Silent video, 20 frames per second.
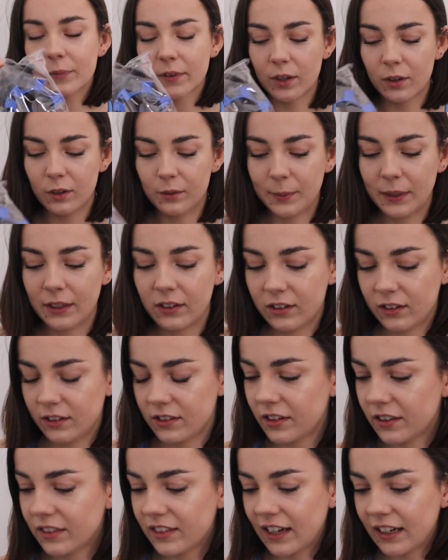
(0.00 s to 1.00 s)
Oh my god,
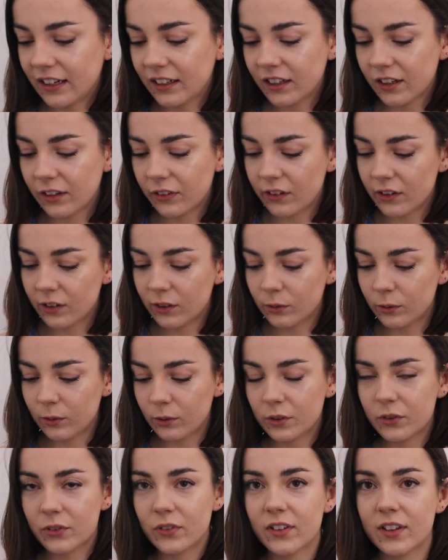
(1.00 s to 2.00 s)
thank the
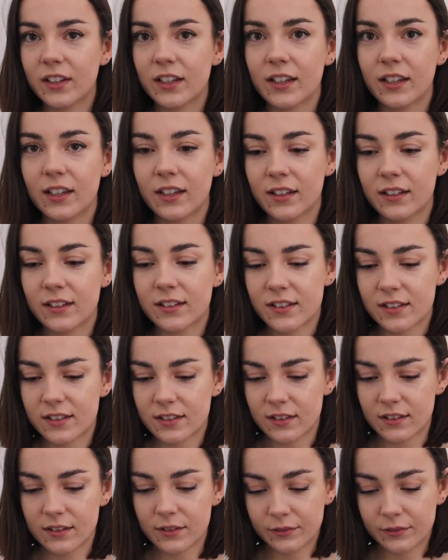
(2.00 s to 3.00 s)
Lord for these.